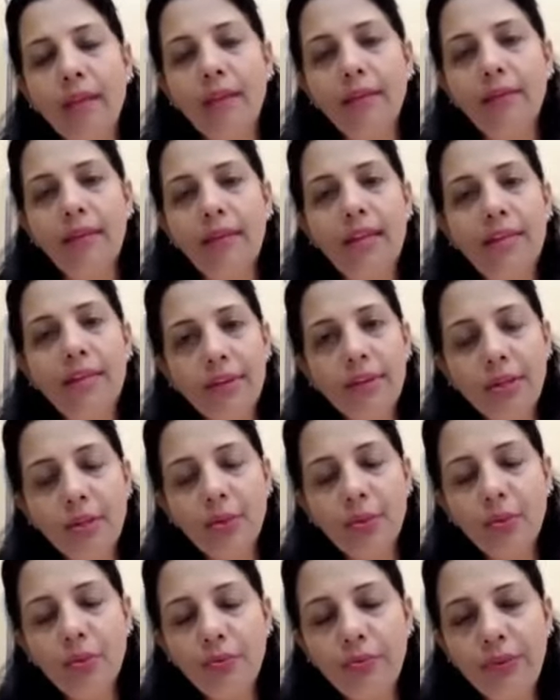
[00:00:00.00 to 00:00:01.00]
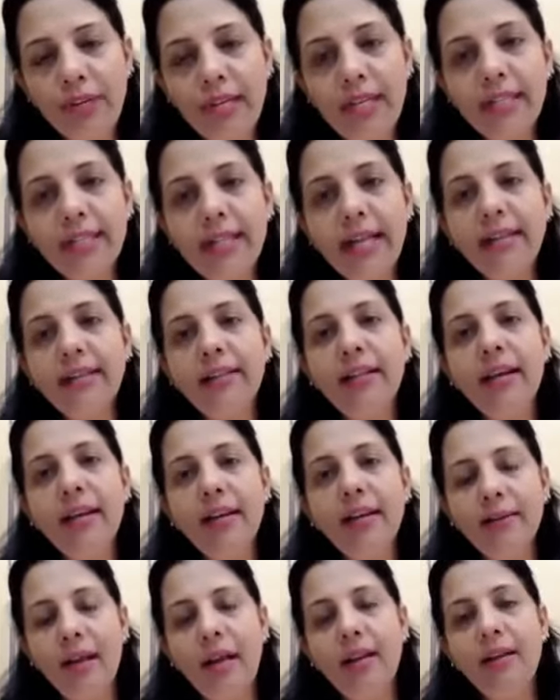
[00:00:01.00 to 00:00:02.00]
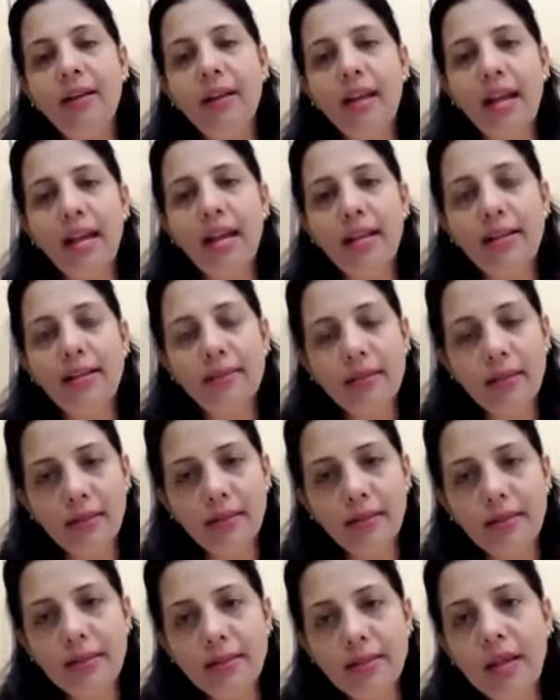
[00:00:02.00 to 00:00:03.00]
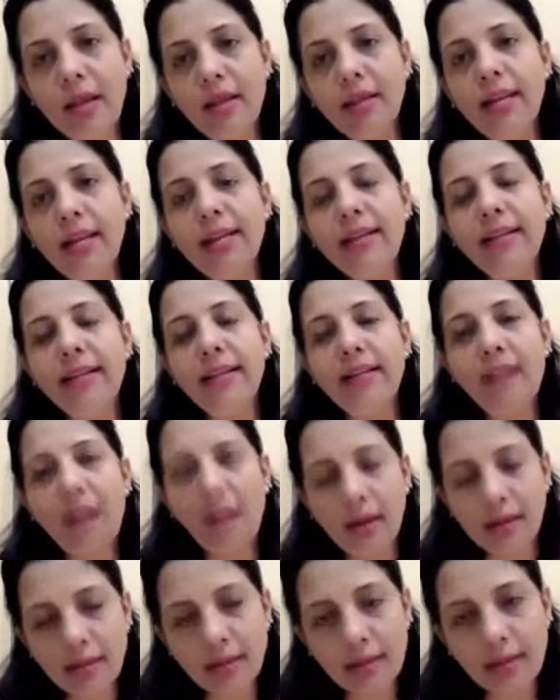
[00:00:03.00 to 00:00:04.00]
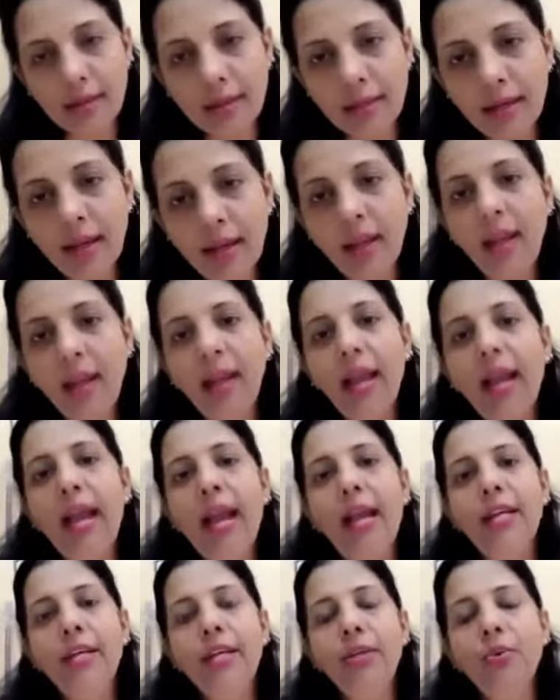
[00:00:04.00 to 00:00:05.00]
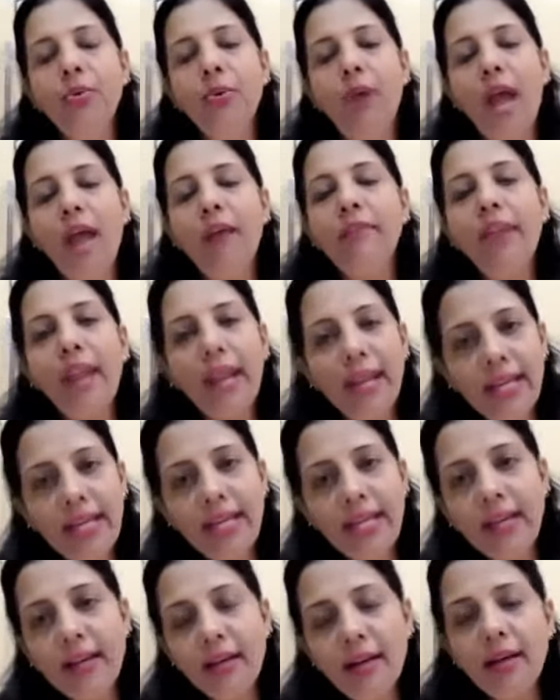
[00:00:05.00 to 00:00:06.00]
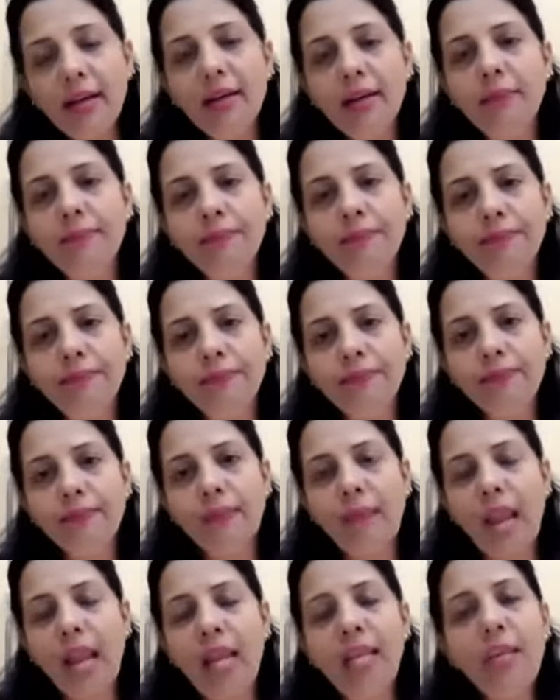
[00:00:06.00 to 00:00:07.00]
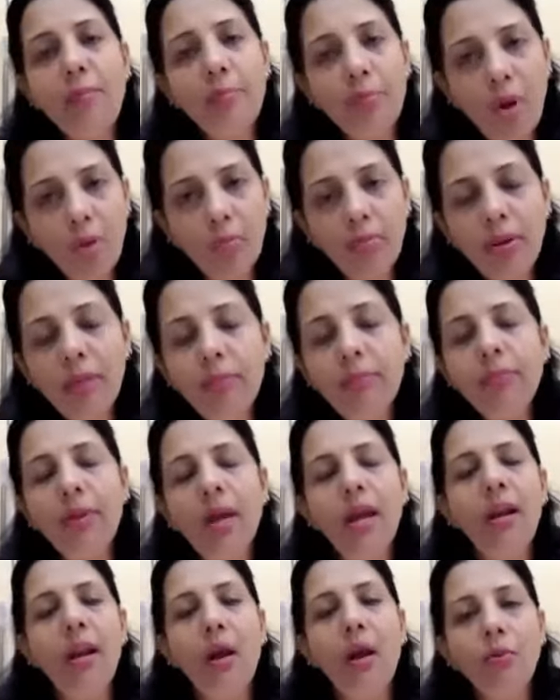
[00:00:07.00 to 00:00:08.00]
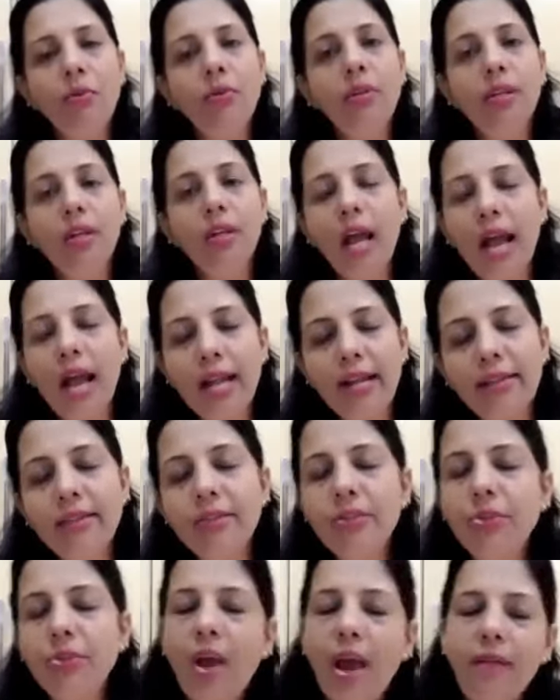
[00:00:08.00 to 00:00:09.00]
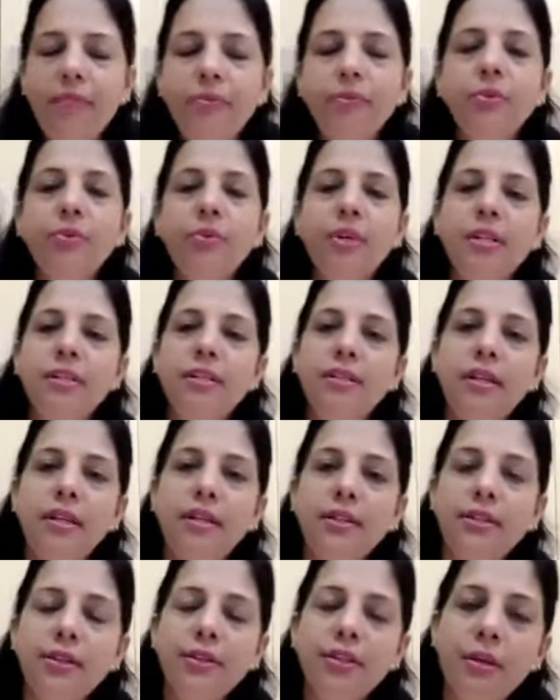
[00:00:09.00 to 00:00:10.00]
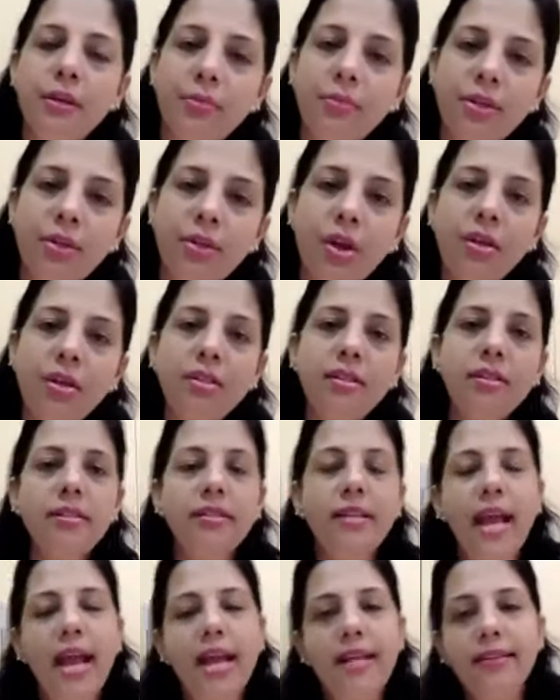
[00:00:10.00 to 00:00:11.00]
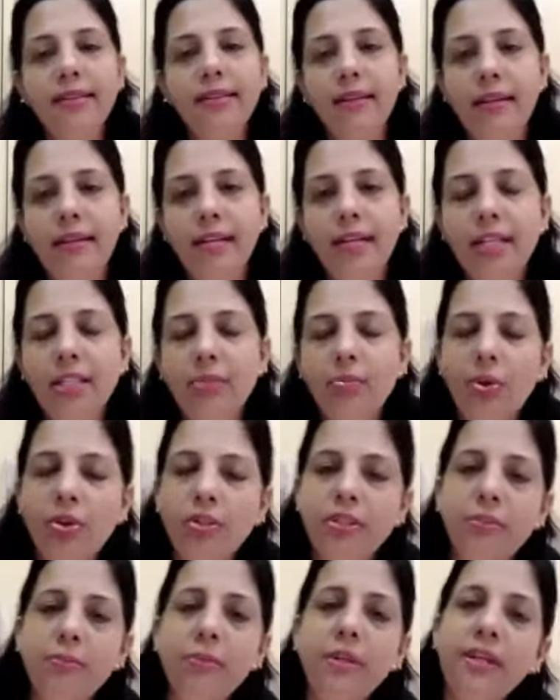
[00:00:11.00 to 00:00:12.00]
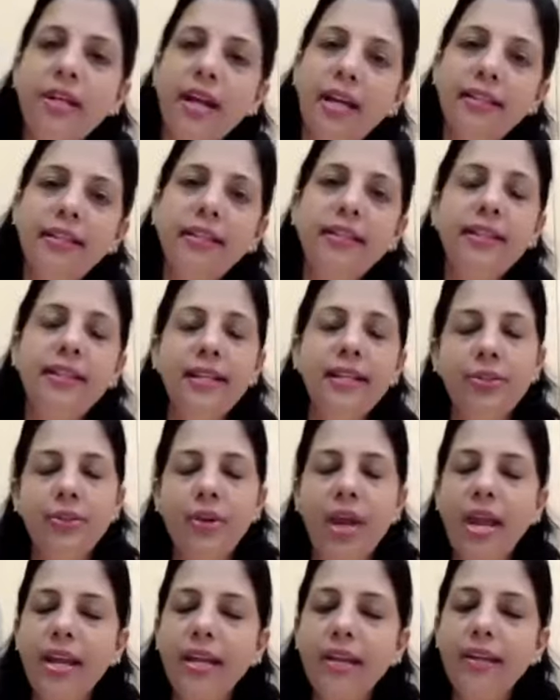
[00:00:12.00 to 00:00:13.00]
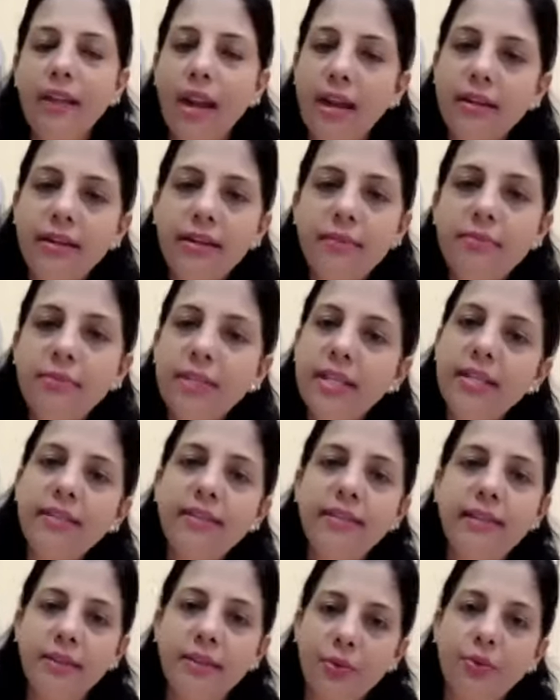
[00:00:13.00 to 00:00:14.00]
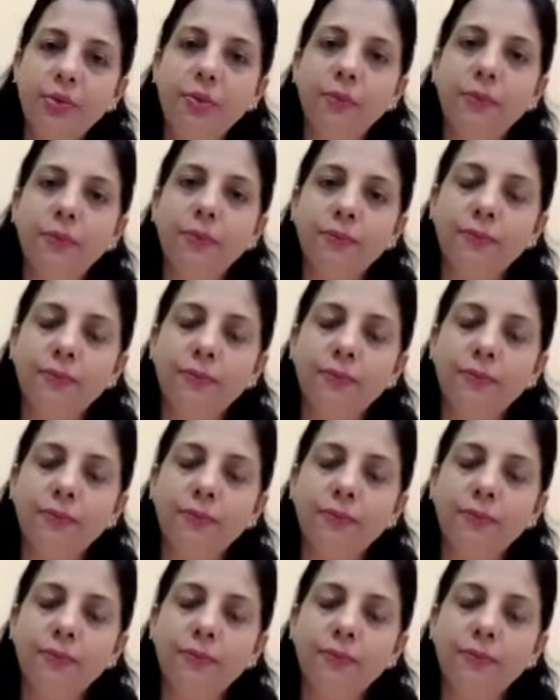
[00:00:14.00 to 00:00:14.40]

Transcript: whenever you feel that the under eye circles are getting darker and you have any problem around the eyes, you have to consult your dermatologist as early as possible rather than trying random things at home.